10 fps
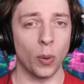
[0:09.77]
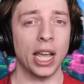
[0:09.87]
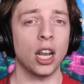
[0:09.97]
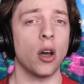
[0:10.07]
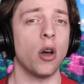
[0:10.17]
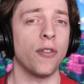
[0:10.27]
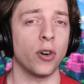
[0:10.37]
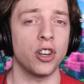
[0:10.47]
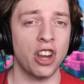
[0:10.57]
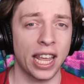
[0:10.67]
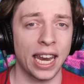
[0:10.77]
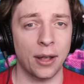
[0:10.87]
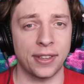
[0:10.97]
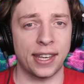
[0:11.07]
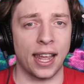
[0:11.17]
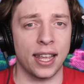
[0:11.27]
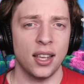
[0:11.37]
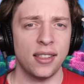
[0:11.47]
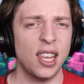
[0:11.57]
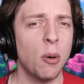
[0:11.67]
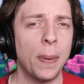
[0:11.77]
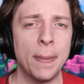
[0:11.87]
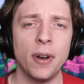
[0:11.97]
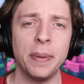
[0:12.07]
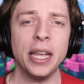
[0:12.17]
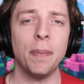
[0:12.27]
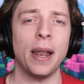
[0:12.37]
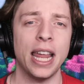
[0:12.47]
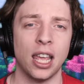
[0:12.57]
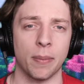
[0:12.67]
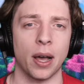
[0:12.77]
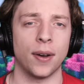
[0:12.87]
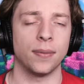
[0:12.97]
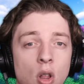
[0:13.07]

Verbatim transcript: So we're gonna go over and check it out today and see what people have been complaining about.